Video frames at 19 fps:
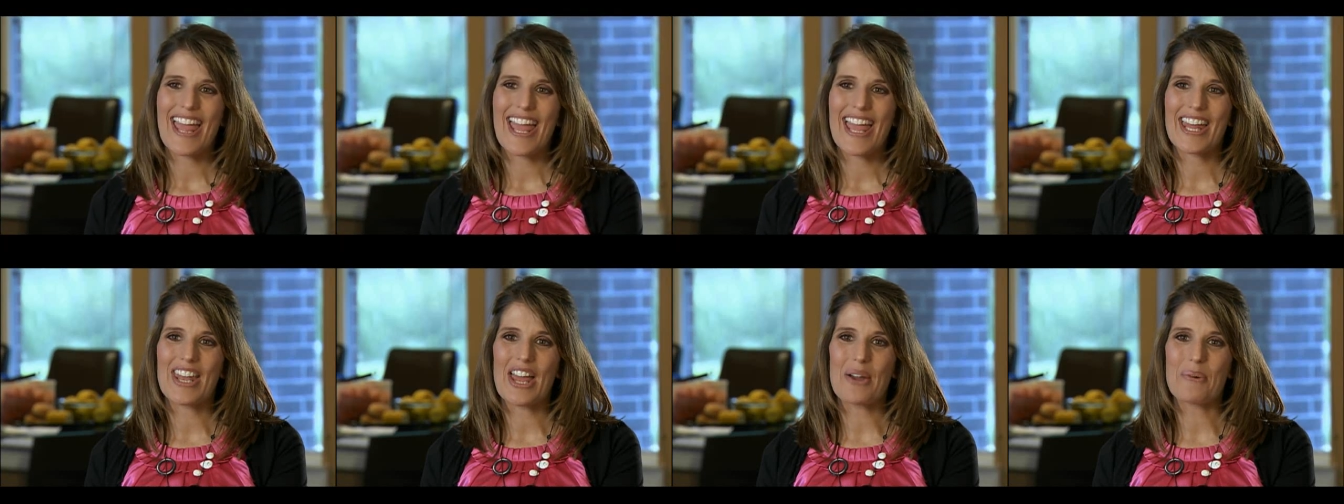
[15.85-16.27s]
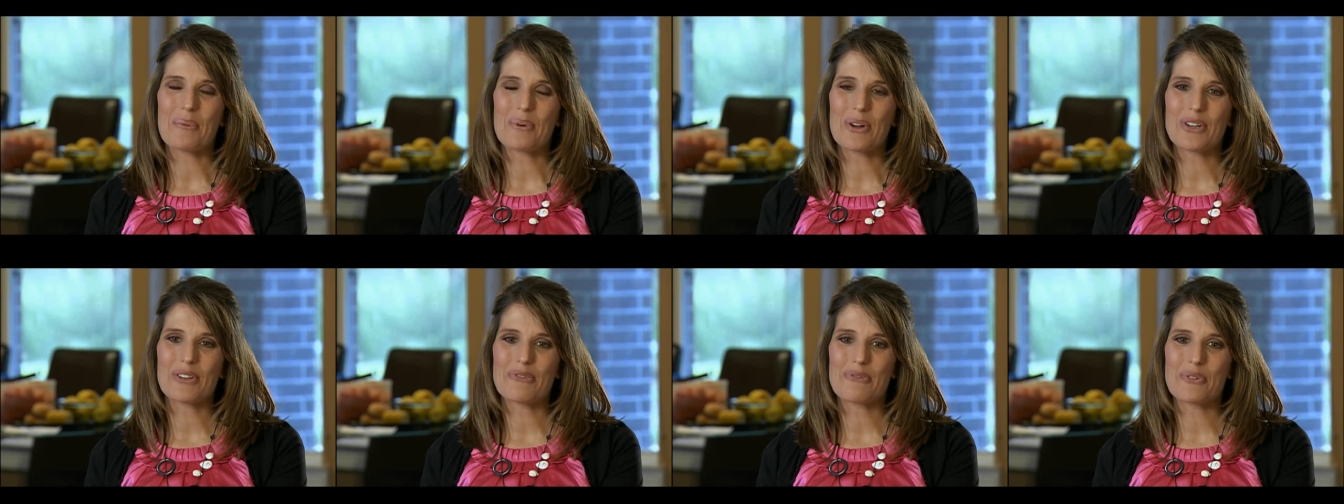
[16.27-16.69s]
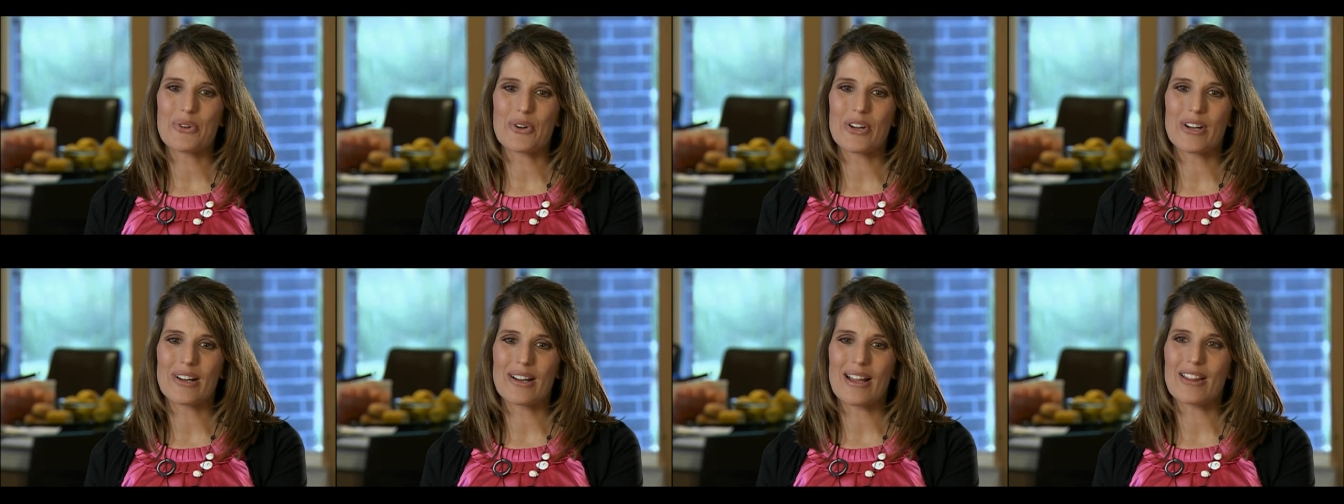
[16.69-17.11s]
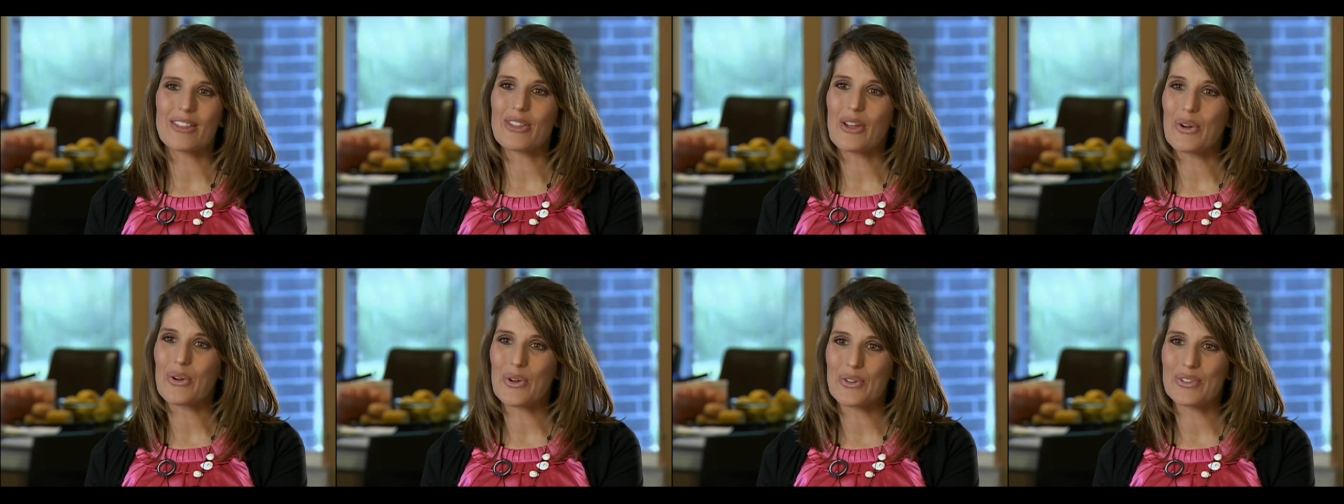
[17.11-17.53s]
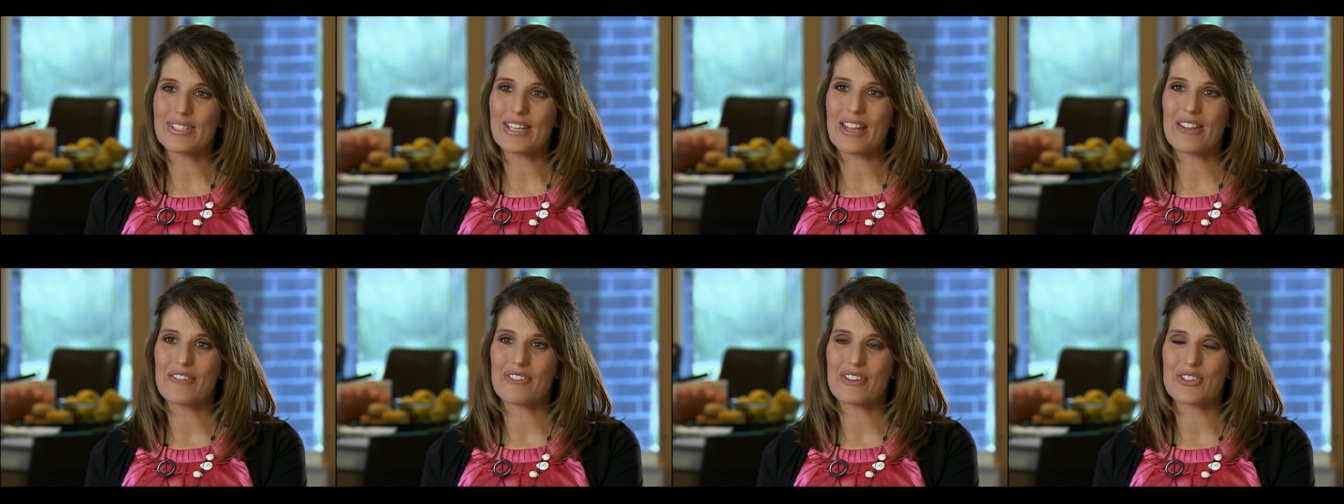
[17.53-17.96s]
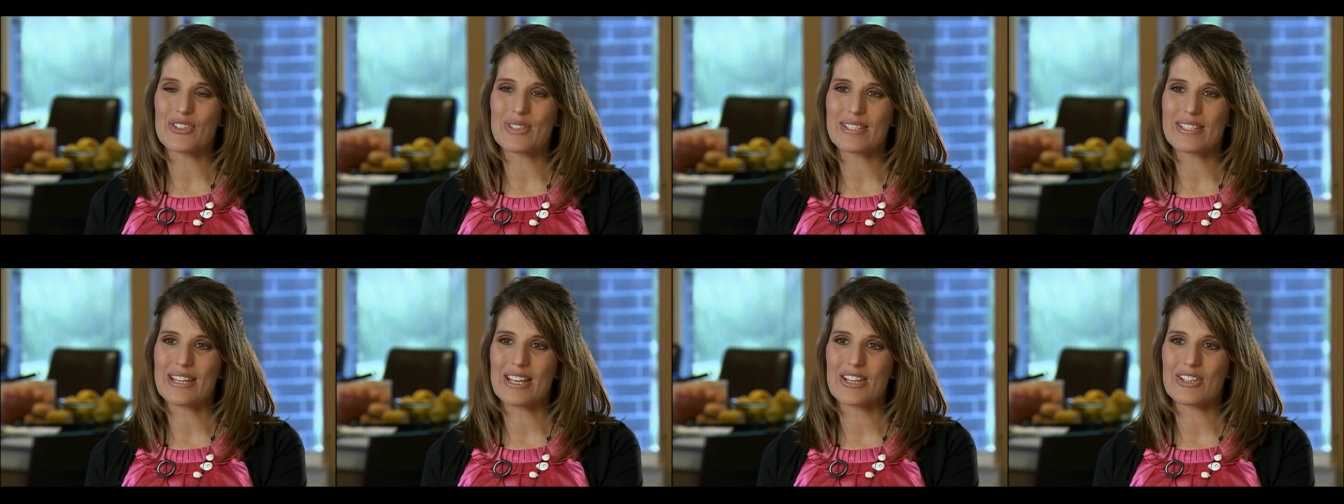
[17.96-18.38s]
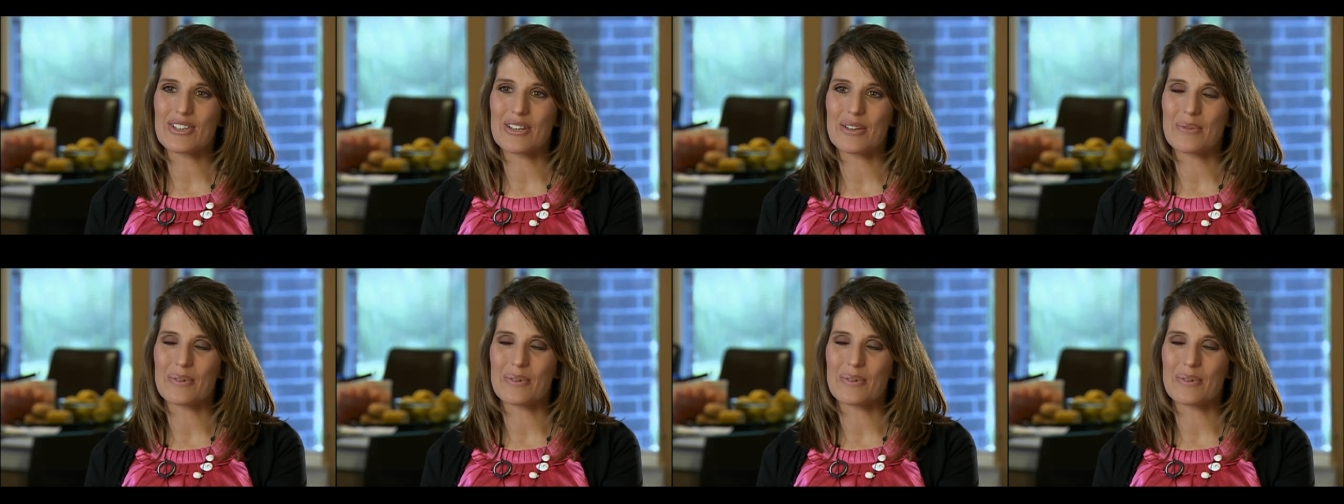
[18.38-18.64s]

And I worked for a local television station.